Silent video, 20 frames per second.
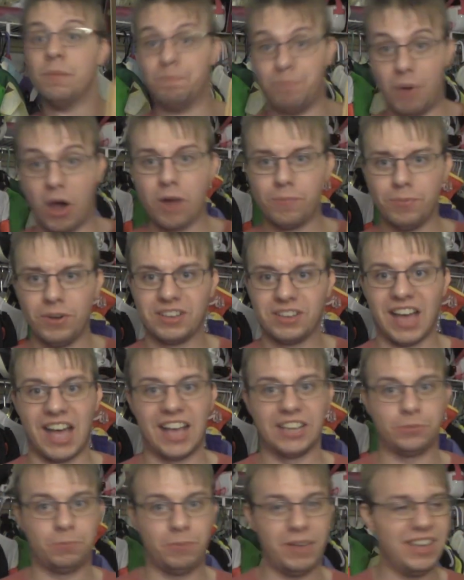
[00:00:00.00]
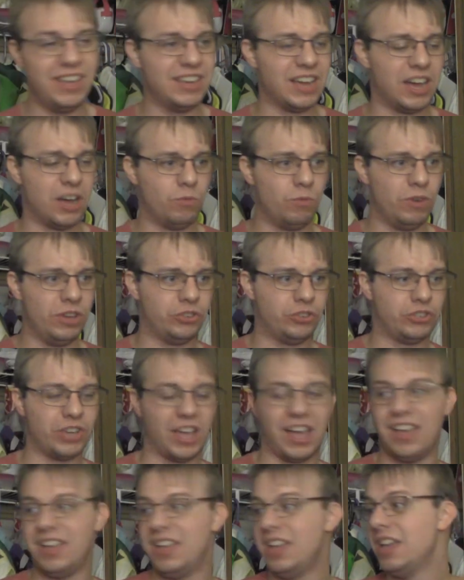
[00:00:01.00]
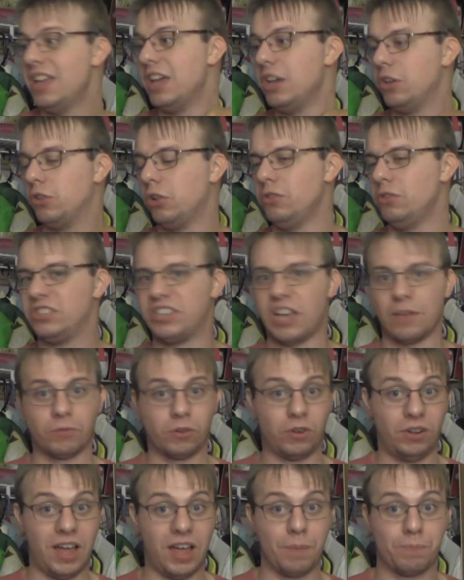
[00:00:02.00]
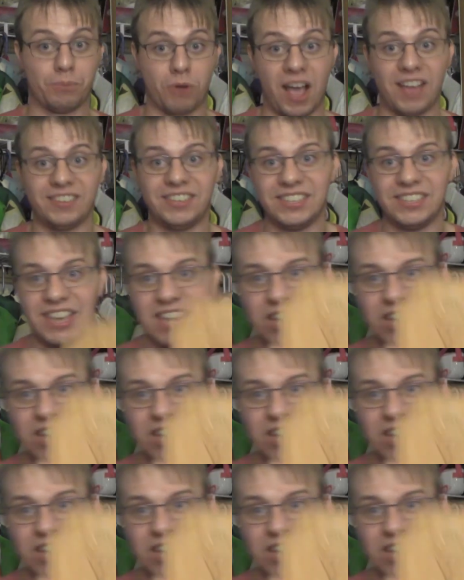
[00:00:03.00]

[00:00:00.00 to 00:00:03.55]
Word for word: Barbara cosplay, uh, which uh, includes several uh, prizes,